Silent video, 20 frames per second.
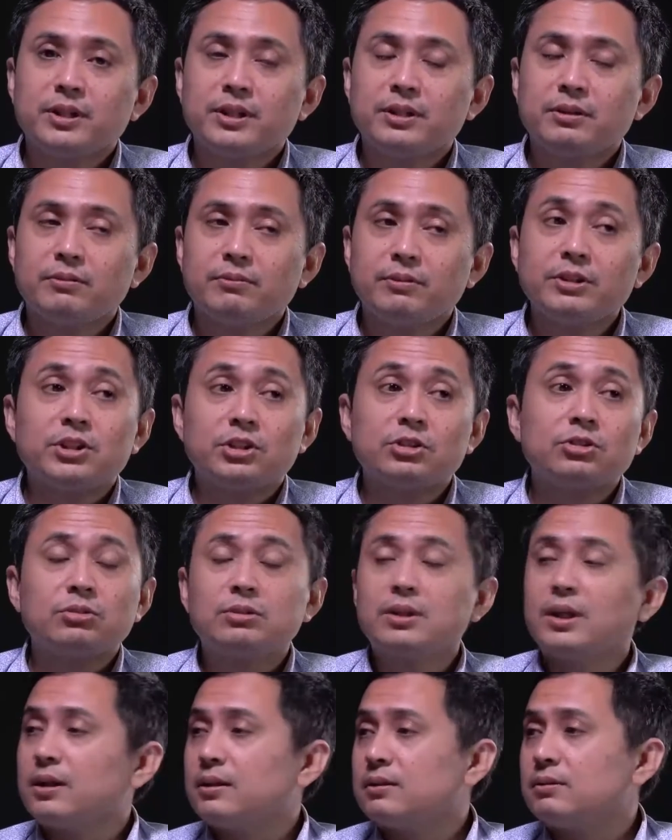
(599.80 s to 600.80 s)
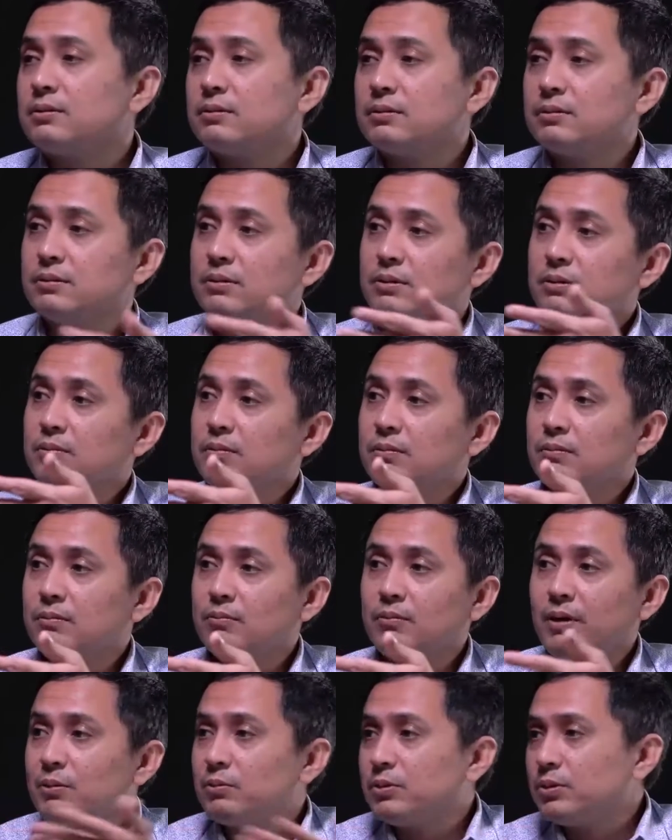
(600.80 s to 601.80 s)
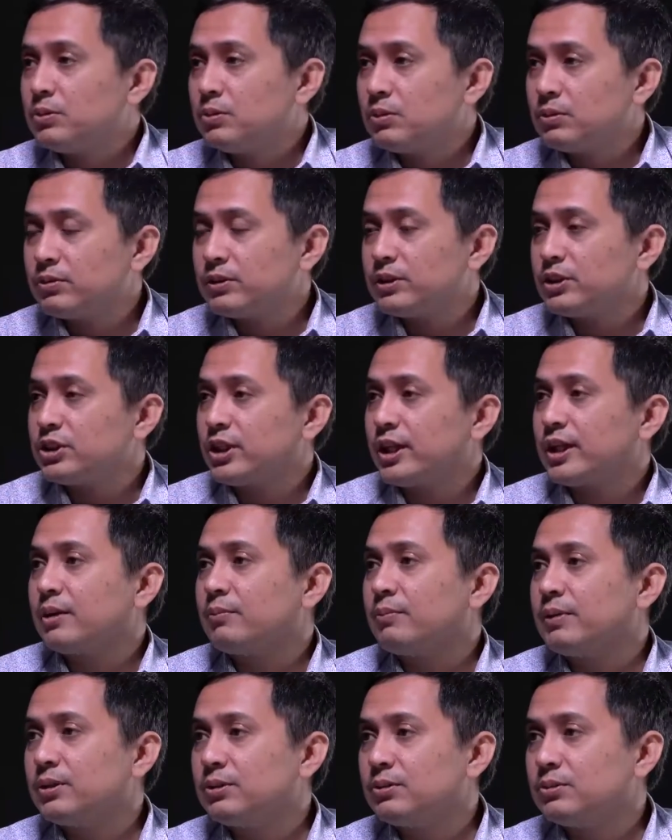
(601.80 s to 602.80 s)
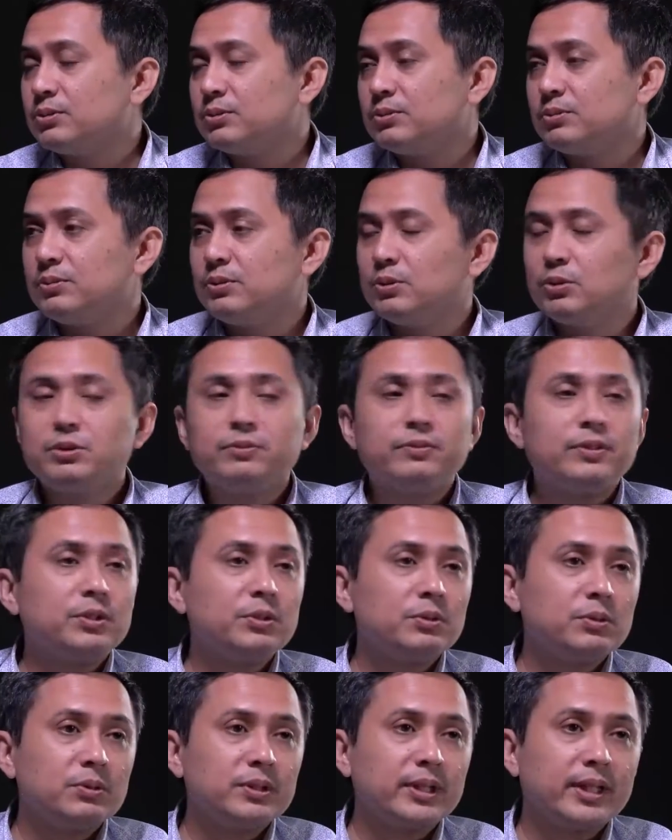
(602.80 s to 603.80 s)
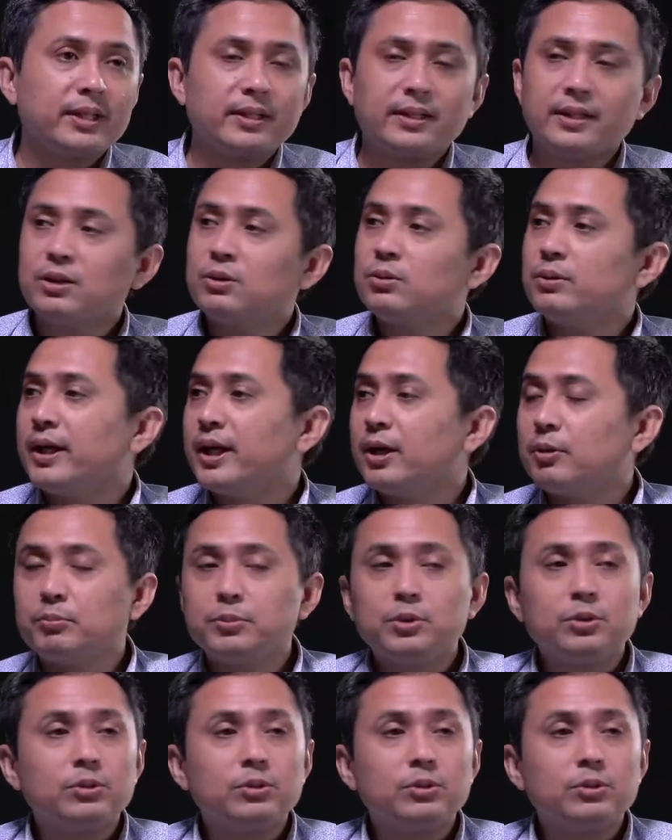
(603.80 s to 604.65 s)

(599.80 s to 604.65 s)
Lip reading: which is true Why would you go for the checkup when you don't even know that it could help you,